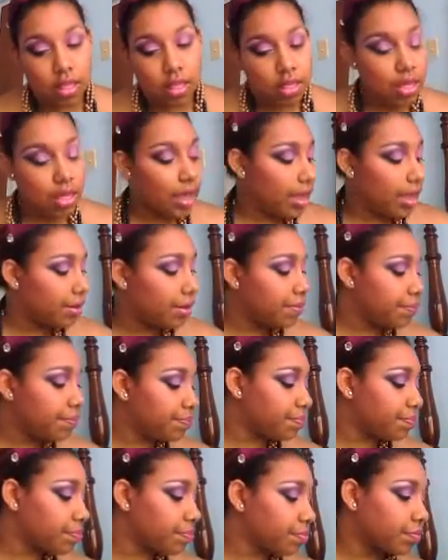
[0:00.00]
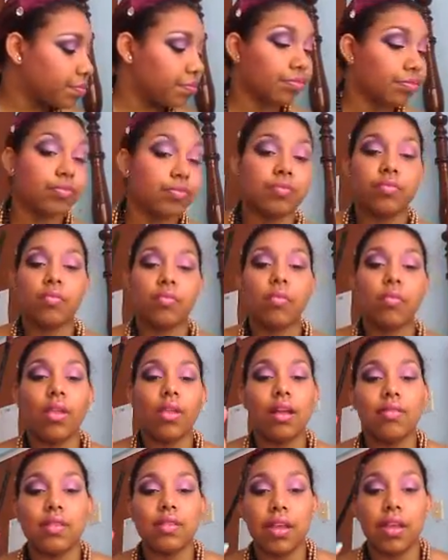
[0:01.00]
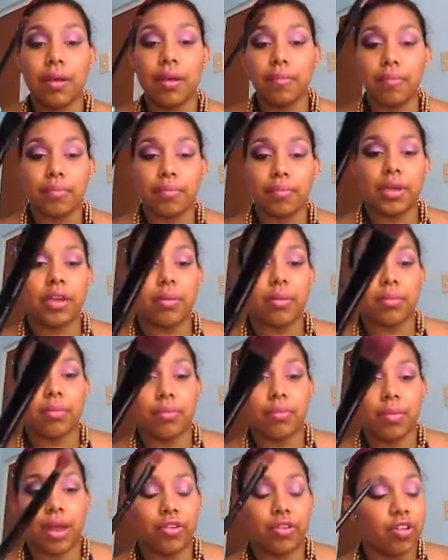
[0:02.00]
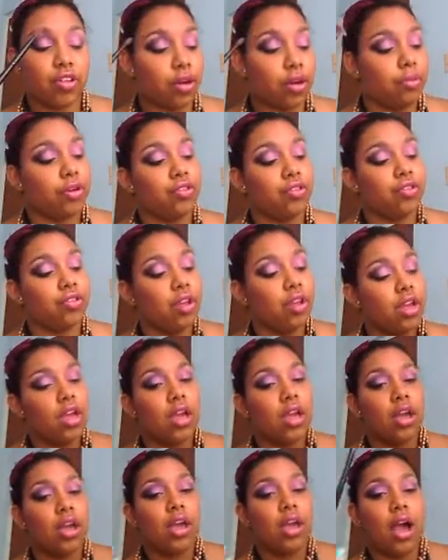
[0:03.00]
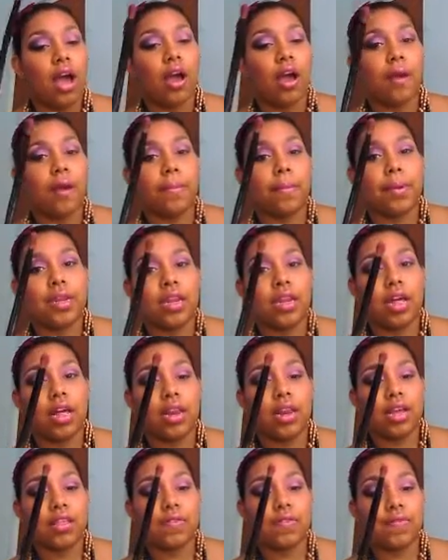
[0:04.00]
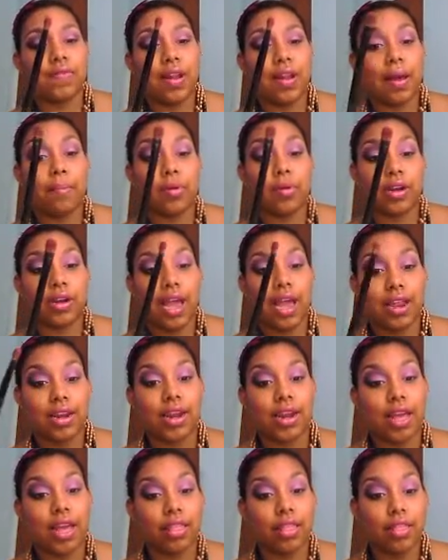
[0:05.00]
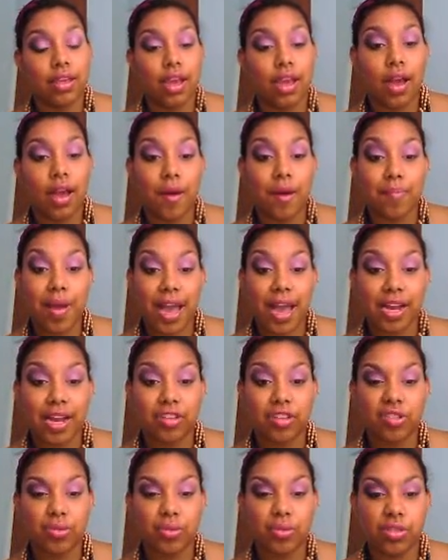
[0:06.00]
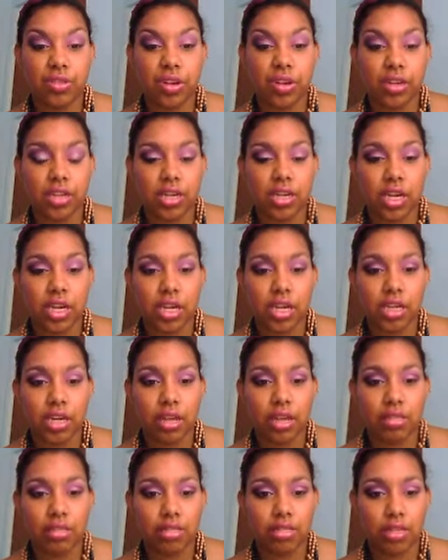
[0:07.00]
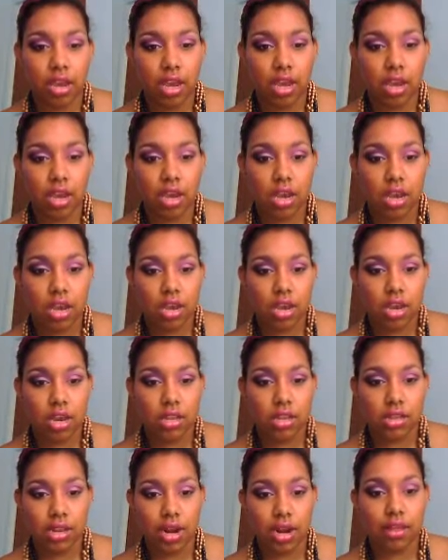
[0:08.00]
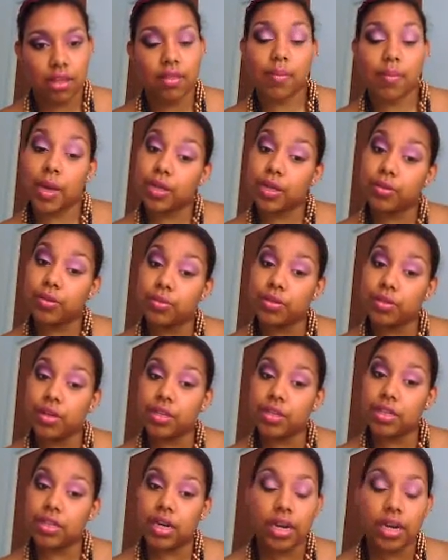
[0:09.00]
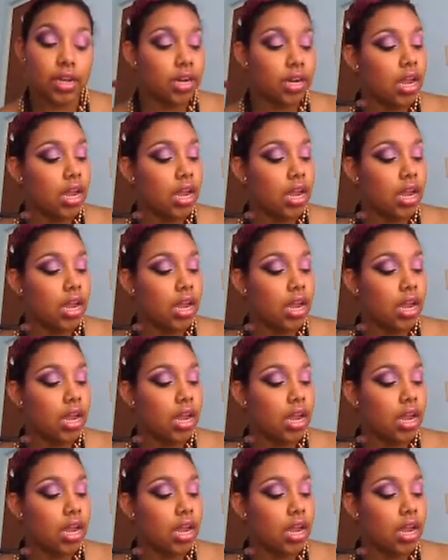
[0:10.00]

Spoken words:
Then, same medium eyeshadow brush. Not as flat, but kind of like the MAC 239, I think. It's like the MAC 239.